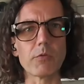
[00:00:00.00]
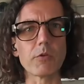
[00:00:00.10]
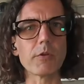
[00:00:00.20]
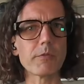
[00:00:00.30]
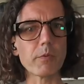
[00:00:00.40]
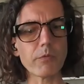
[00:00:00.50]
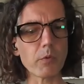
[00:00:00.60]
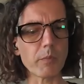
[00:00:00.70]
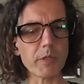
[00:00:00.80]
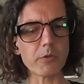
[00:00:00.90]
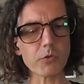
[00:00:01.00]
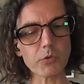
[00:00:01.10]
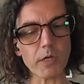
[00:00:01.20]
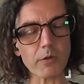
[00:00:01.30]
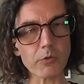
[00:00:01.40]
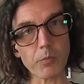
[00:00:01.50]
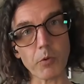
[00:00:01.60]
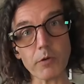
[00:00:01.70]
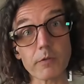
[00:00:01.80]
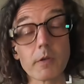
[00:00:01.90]
So this review will be in two
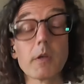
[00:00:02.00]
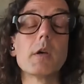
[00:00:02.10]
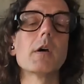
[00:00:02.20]
parts.